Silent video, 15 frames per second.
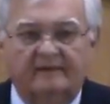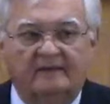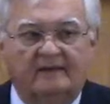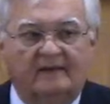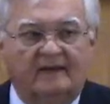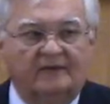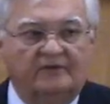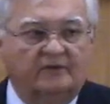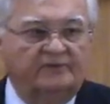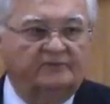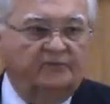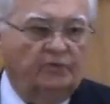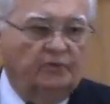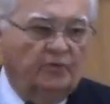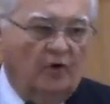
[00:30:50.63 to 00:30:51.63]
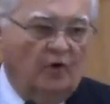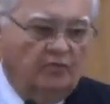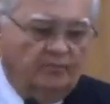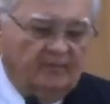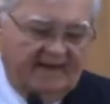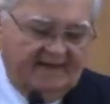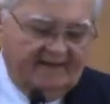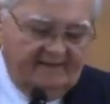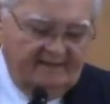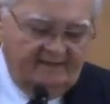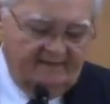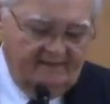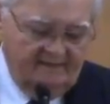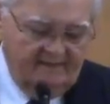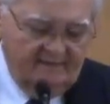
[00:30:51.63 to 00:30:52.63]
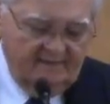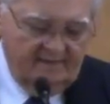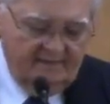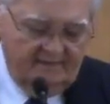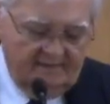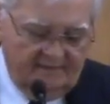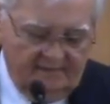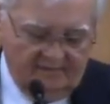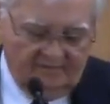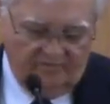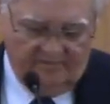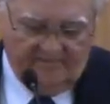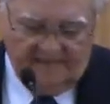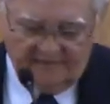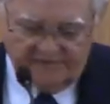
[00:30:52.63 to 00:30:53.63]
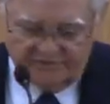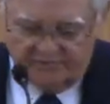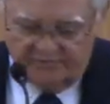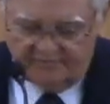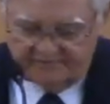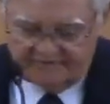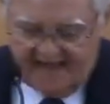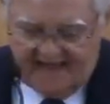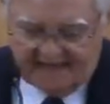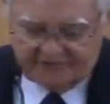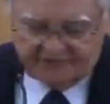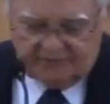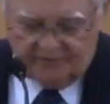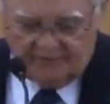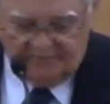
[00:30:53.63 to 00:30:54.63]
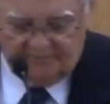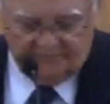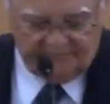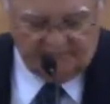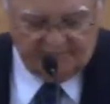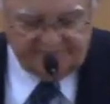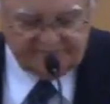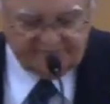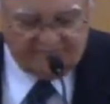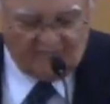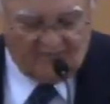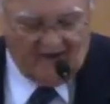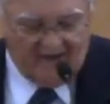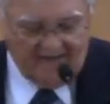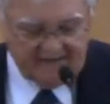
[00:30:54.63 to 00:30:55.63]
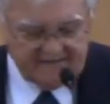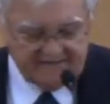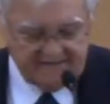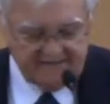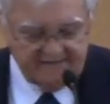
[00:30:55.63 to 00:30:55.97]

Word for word: unto a full grown man, unto the measure of the stature of the fullness of Christ.